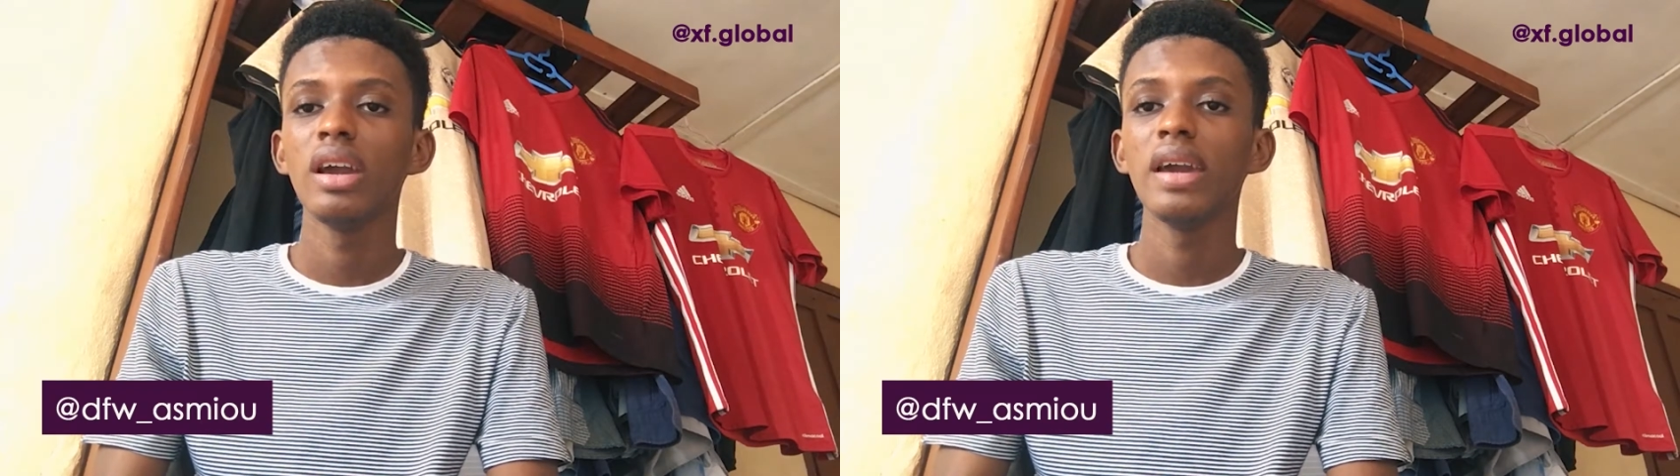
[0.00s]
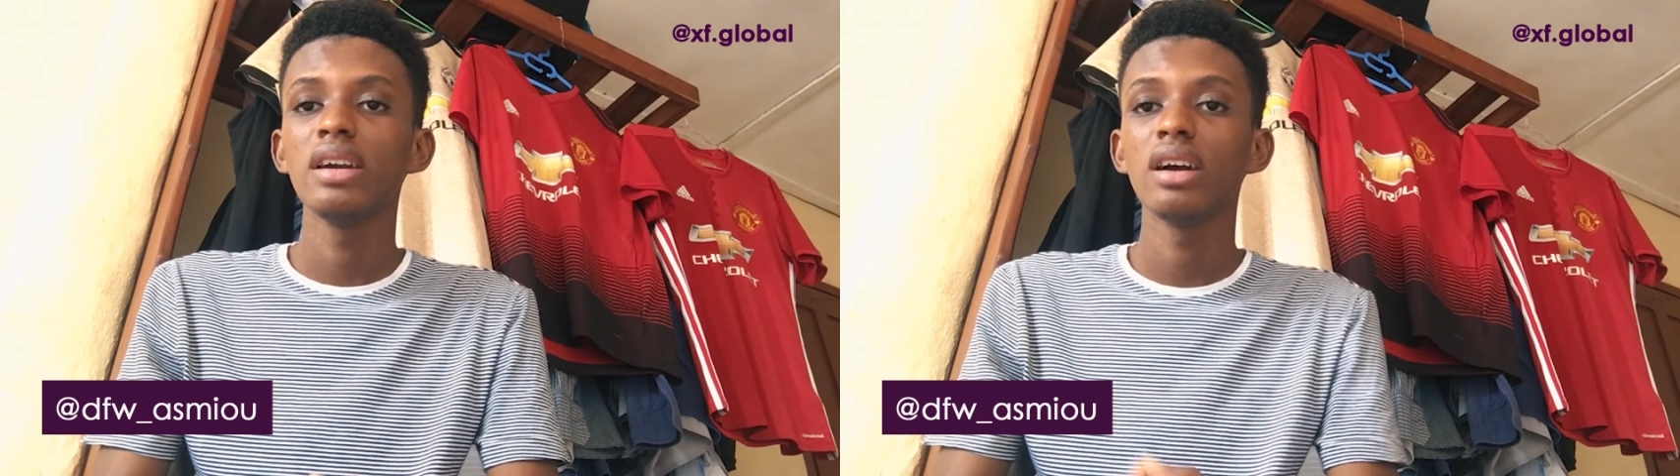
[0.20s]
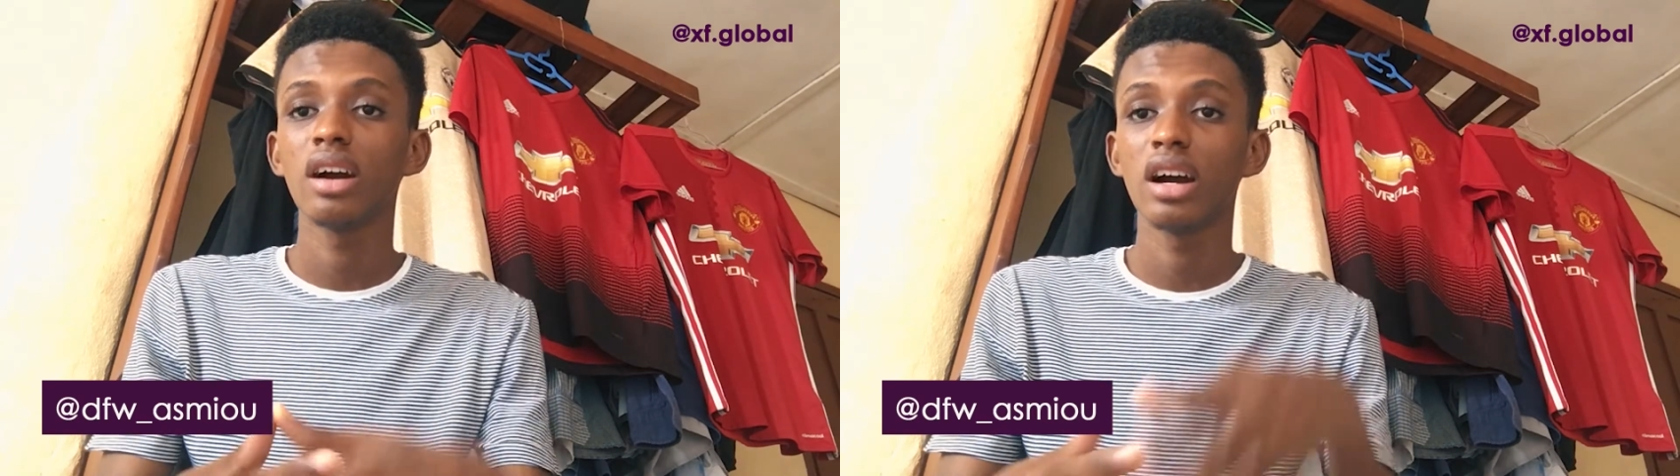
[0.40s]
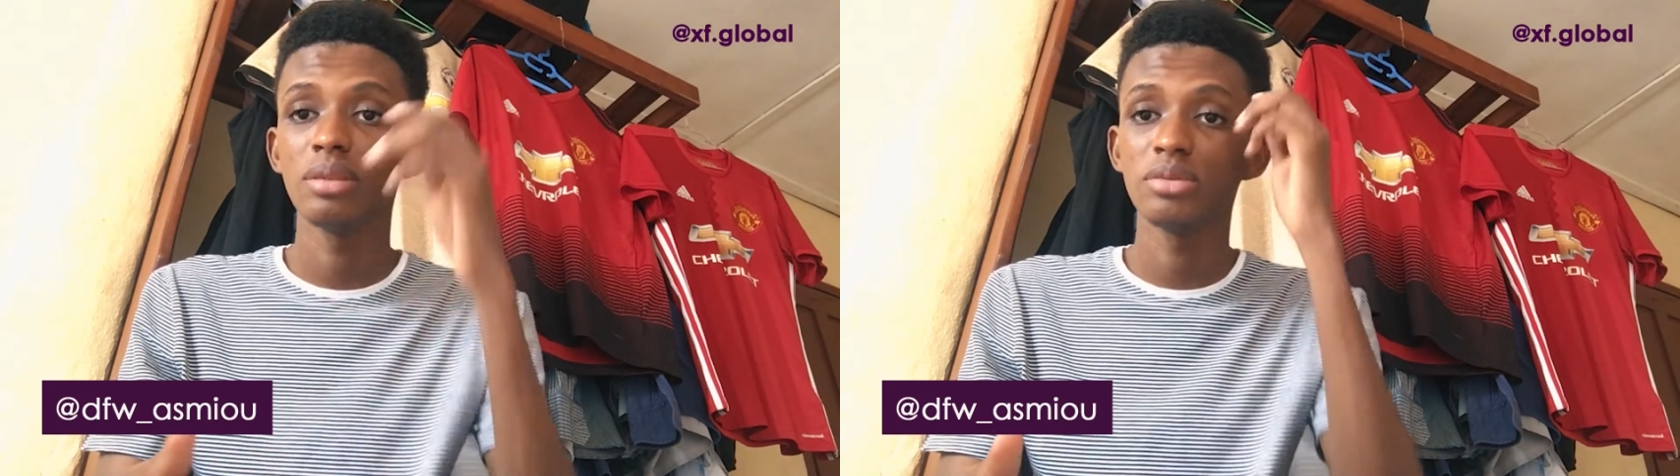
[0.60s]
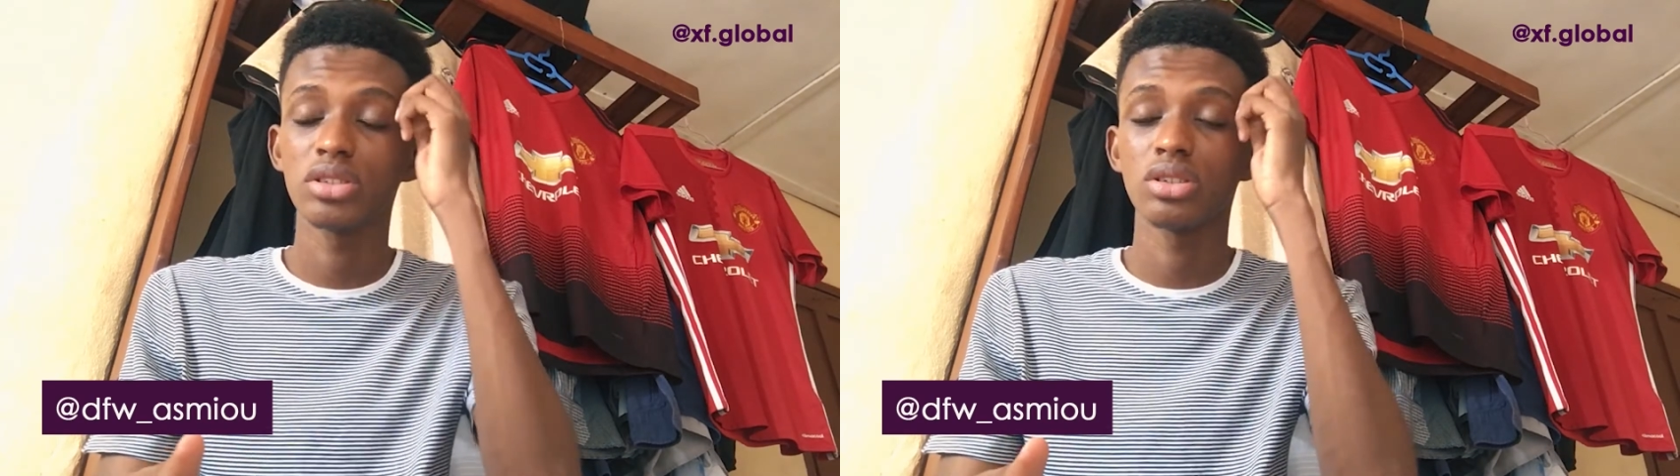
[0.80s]
and
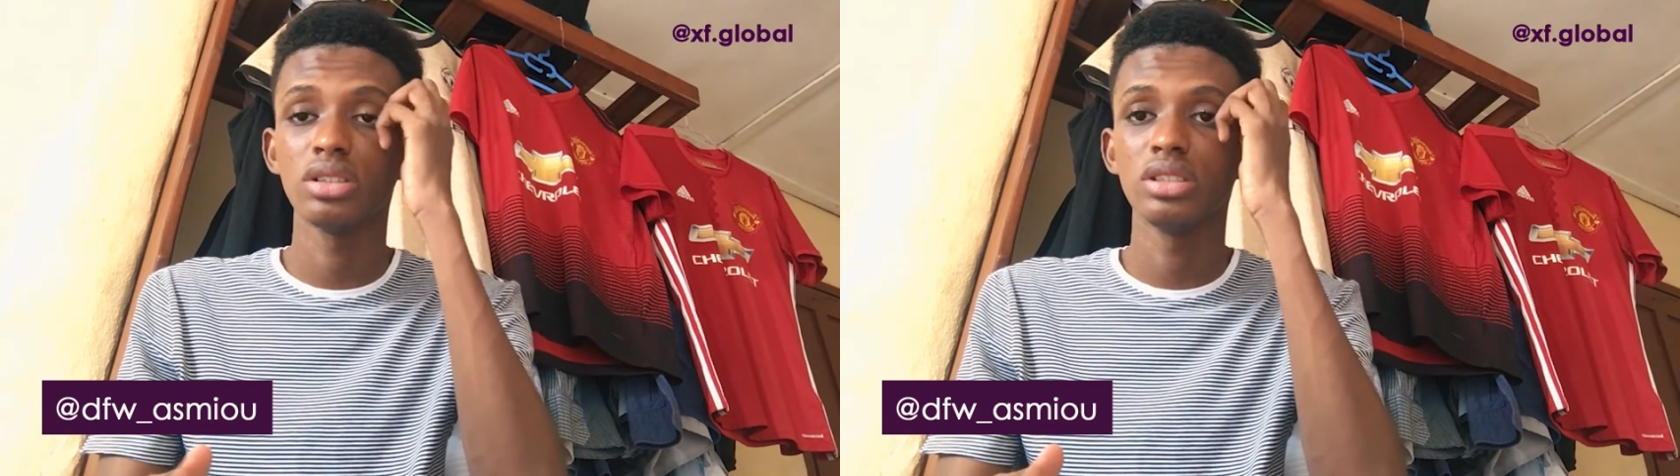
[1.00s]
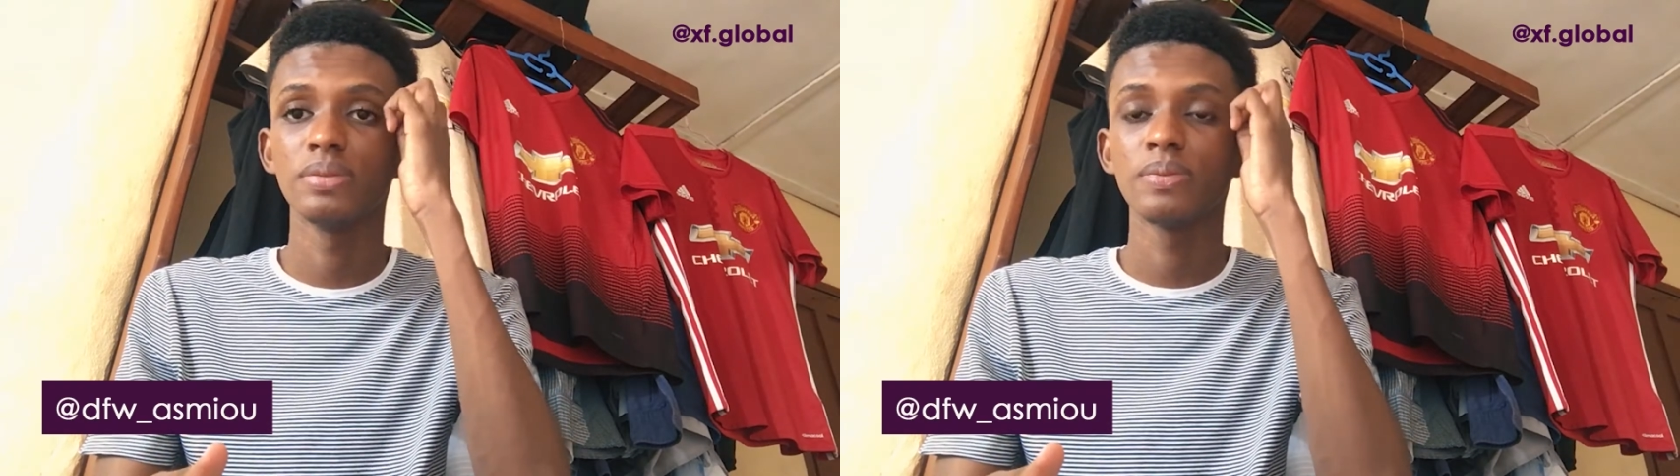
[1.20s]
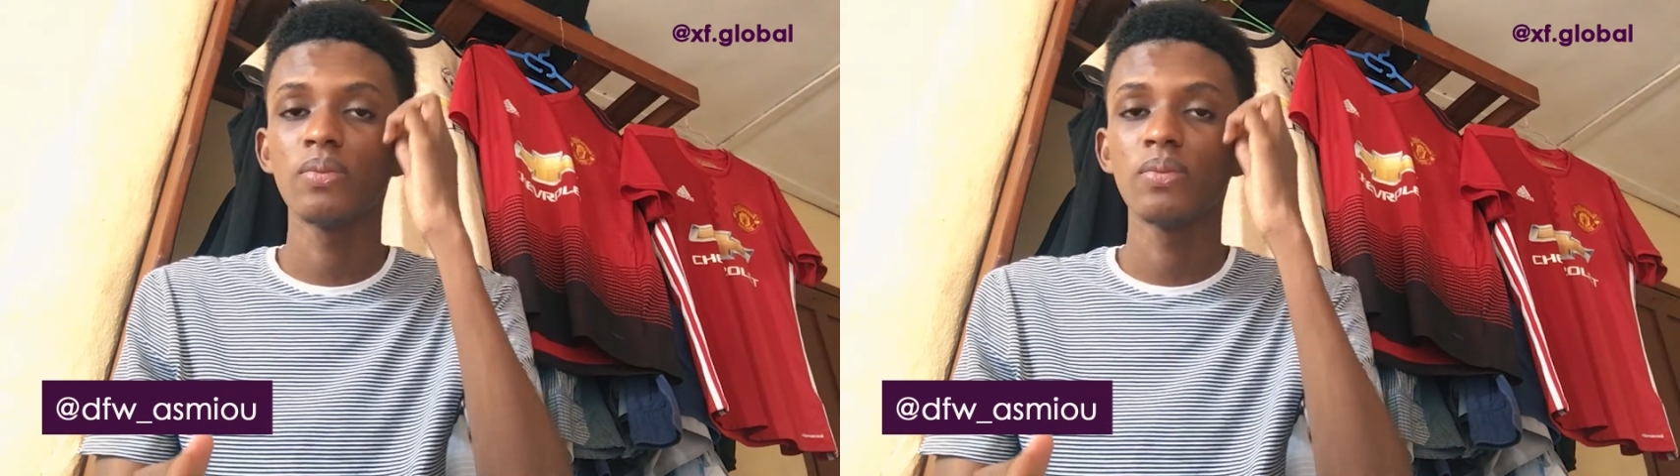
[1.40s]
Raheem Sterling.